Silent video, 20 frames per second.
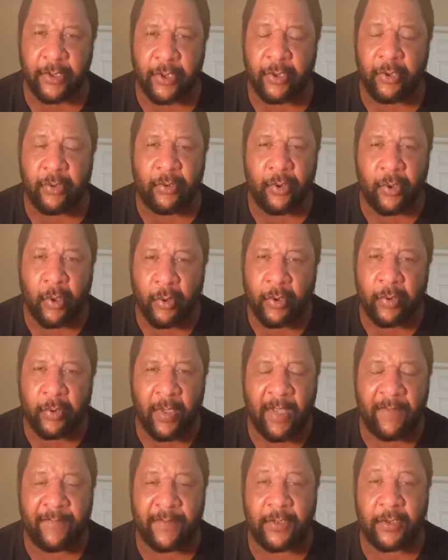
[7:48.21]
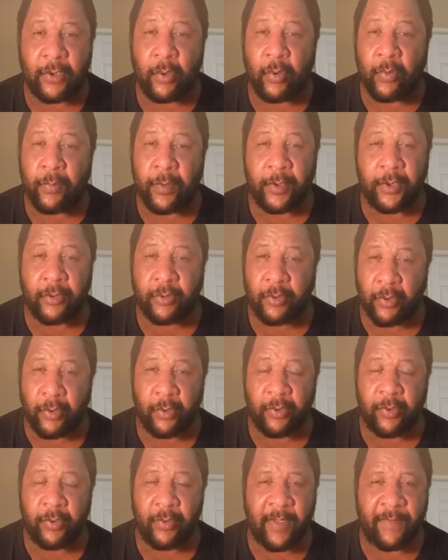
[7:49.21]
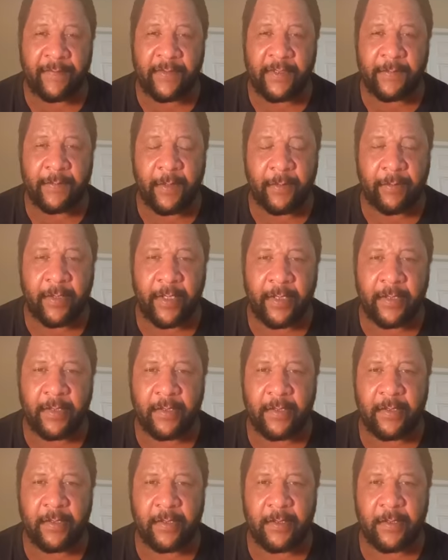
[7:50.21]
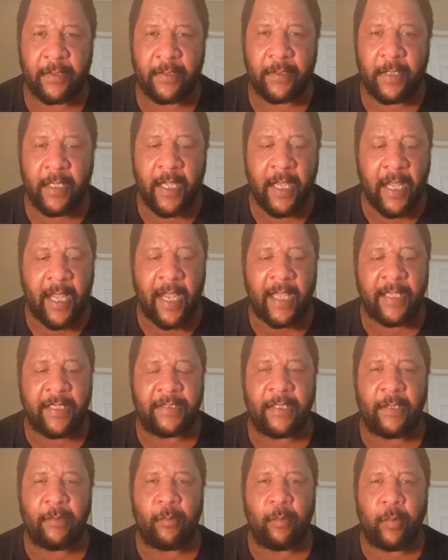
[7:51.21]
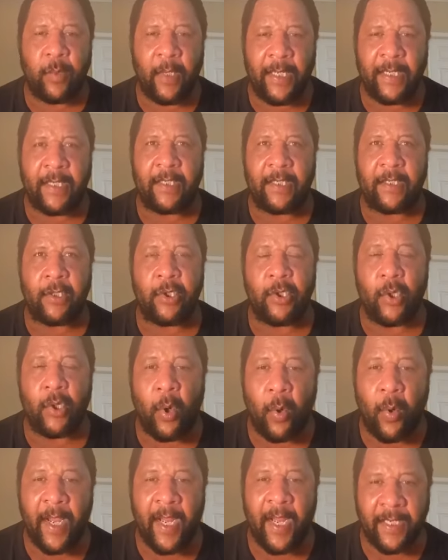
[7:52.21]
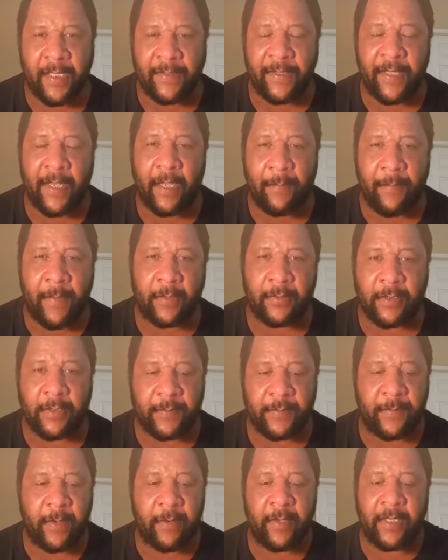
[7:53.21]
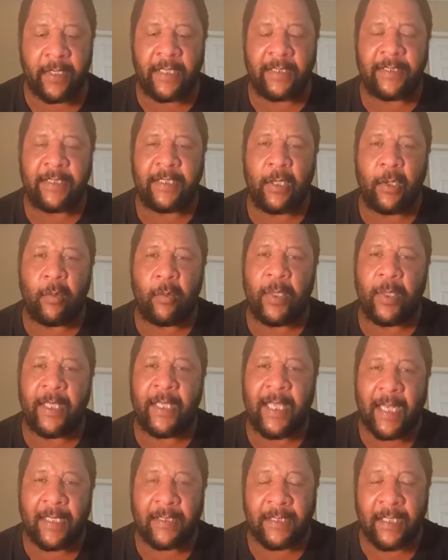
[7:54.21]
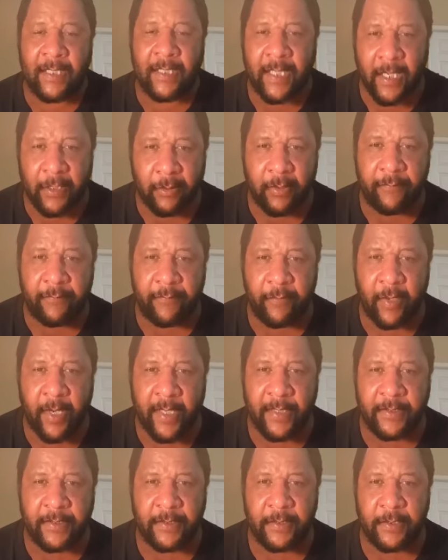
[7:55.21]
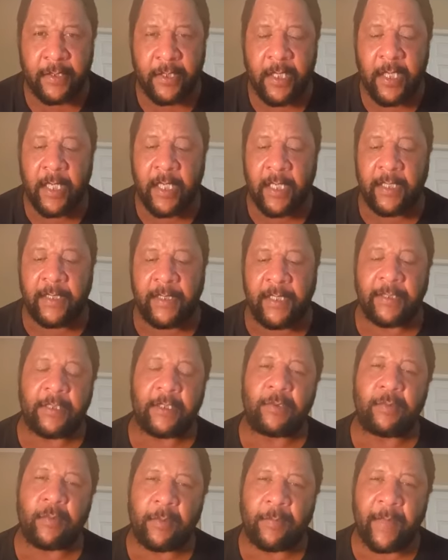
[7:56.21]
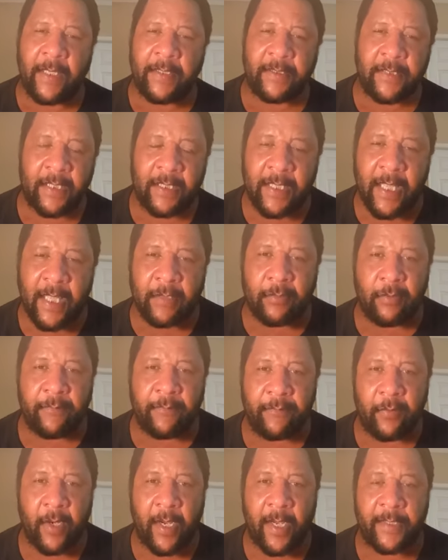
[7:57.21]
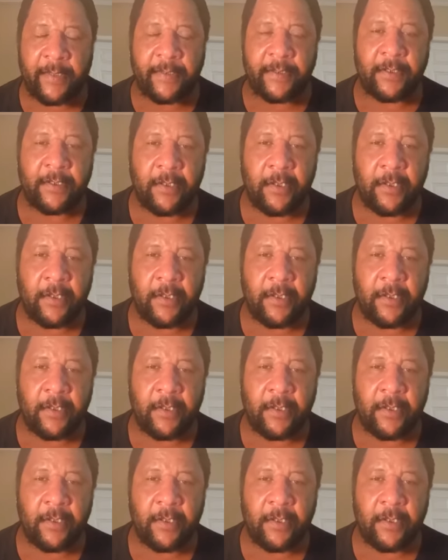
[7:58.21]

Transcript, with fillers: You know you have a soul, but you don't know you have a spirit. And you see, we didn't know anything about the Spirit until we got the letter of Christ. This is what makes the letter of Christ.